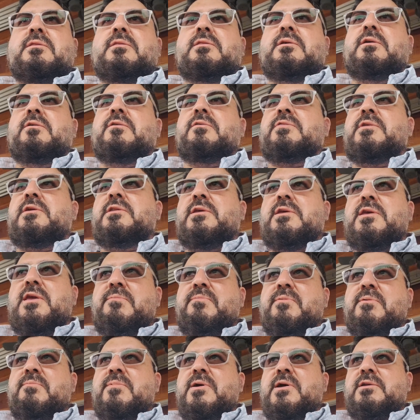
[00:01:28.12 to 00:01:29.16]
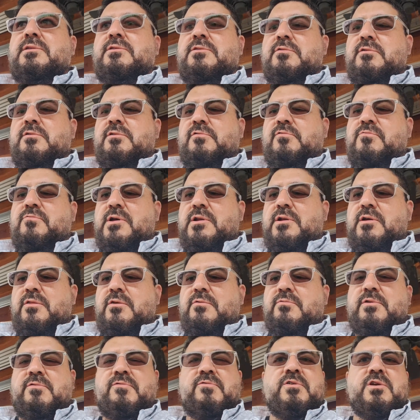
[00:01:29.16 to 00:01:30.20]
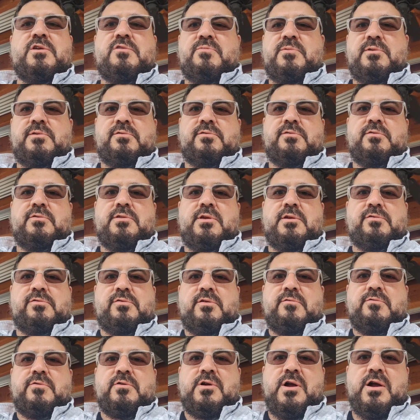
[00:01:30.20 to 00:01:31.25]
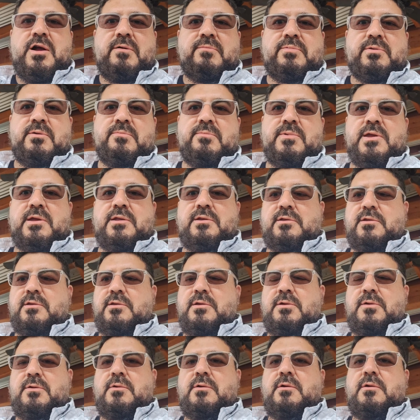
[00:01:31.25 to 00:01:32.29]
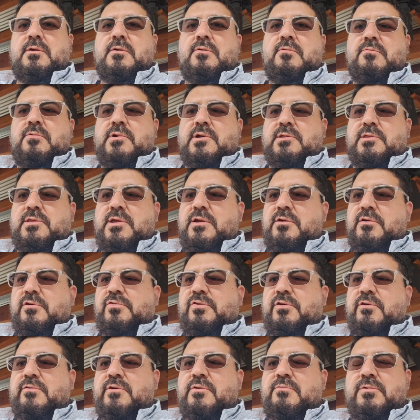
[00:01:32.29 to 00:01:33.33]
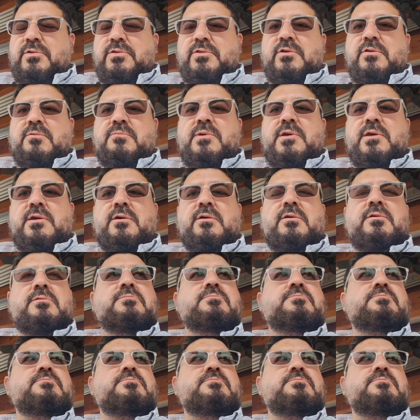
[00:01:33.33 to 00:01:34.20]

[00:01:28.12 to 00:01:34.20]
The other thing to keep in mind too is what other refreshments do they serve or complement what they are serving with their meal.